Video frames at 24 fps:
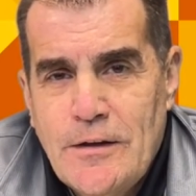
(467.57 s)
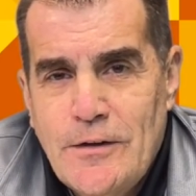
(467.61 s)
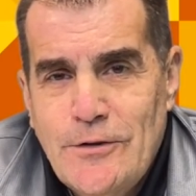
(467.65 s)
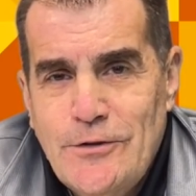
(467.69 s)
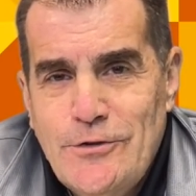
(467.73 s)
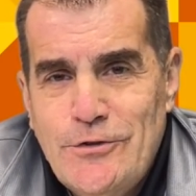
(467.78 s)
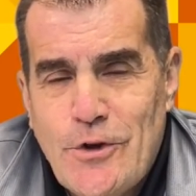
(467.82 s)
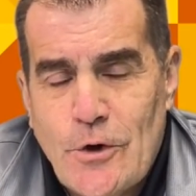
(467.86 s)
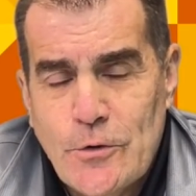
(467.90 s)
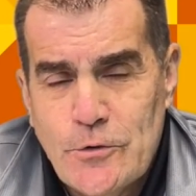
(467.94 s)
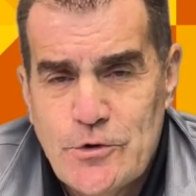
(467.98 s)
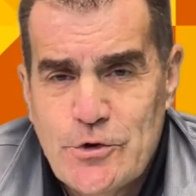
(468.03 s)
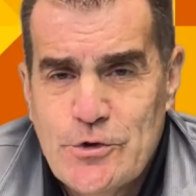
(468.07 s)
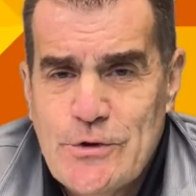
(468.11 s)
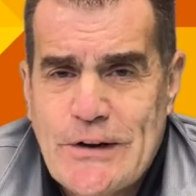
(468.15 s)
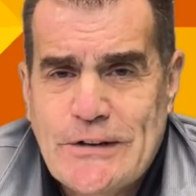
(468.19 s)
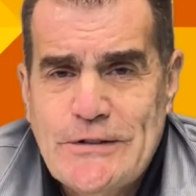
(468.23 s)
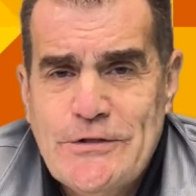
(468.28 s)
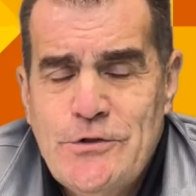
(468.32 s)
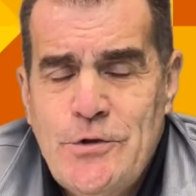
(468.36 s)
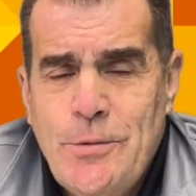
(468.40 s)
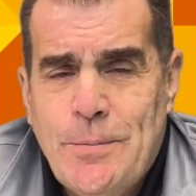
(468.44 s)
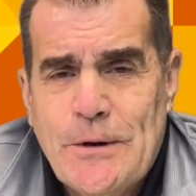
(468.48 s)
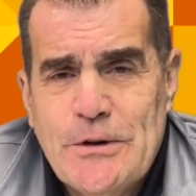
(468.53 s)
Don't
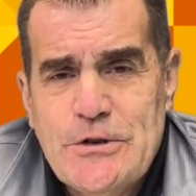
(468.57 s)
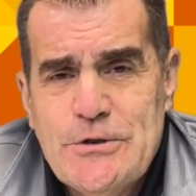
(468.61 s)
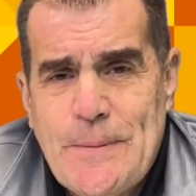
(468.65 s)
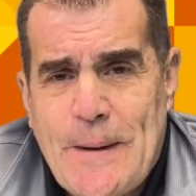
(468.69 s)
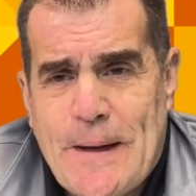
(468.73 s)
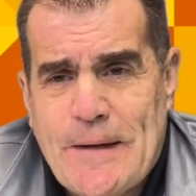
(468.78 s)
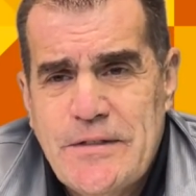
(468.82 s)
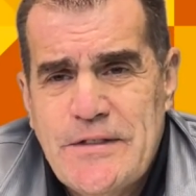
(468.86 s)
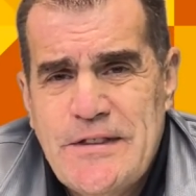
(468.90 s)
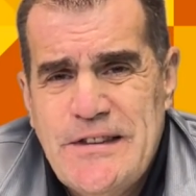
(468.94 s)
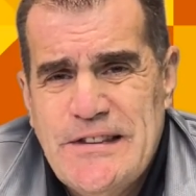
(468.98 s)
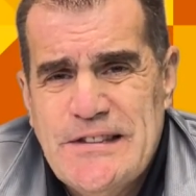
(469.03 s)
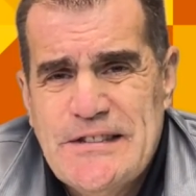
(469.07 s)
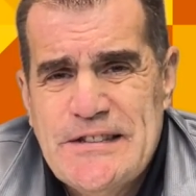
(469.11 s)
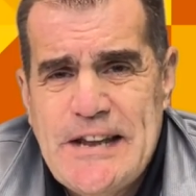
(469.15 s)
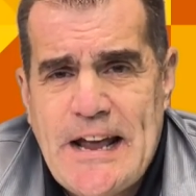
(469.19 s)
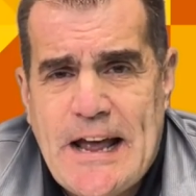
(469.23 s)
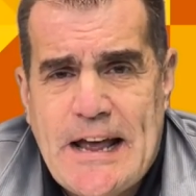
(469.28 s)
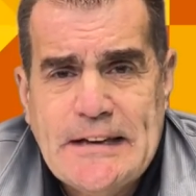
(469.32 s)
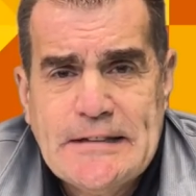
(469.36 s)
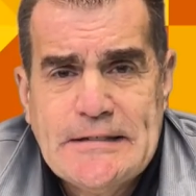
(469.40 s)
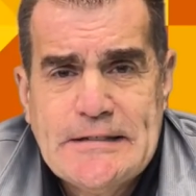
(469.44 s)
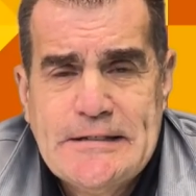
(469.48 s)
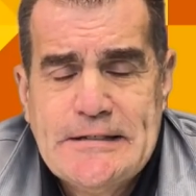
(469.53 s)
stress too much about these
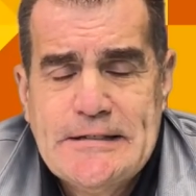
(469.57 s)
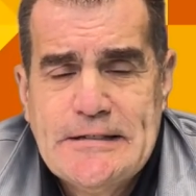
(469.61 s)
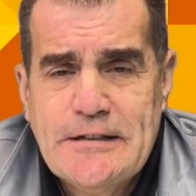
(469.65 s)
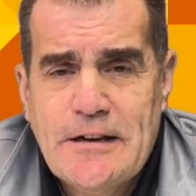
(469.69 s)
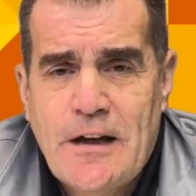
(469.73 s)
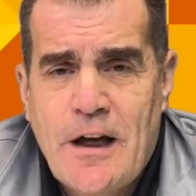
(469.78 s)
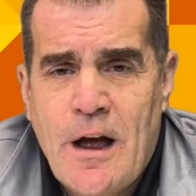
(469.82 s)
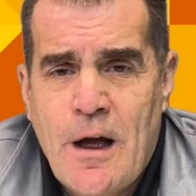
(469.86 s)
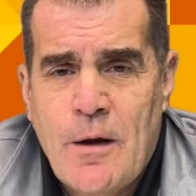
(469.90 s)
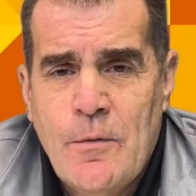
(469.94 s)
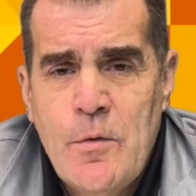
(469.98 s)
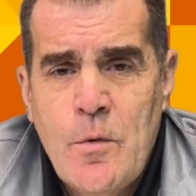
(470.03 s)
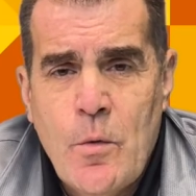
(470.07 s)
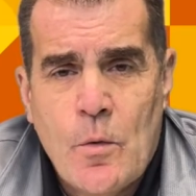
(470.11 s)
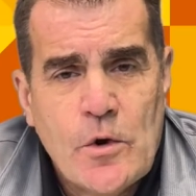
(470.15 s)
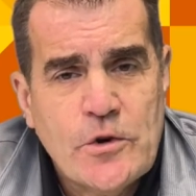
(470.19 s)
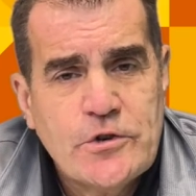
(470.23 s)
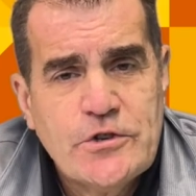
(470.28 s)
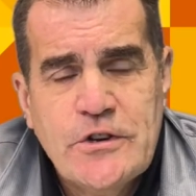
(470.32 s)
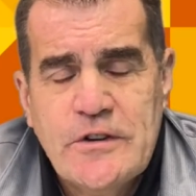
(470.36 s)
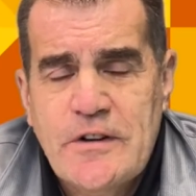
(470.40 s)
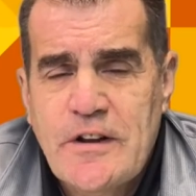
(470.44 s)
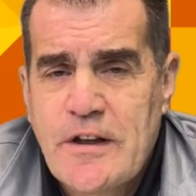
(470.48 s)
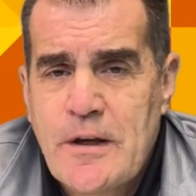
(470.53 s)
tests. We
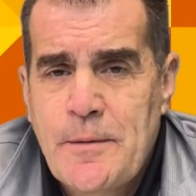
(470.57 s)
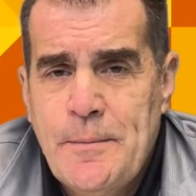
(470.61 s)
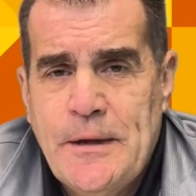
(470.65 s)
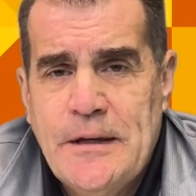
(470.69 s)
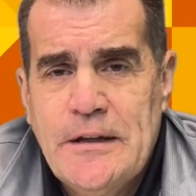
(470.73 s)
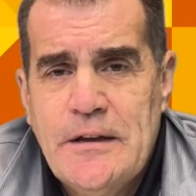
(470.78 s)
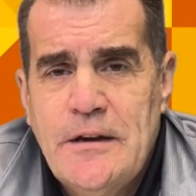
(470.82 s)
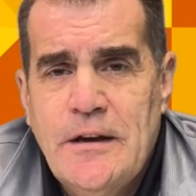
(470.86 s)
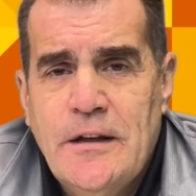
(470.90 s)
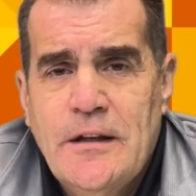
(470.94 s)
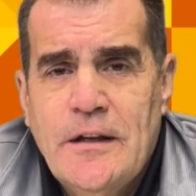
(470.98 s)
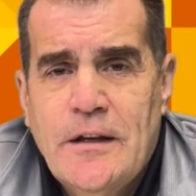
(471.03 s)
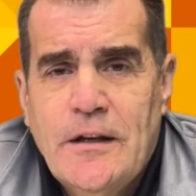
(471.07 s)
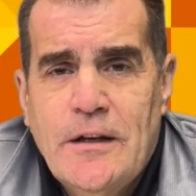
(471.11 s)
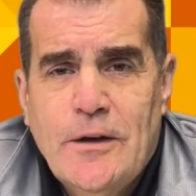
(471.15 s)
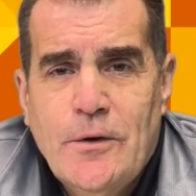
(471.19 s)
want you to come in.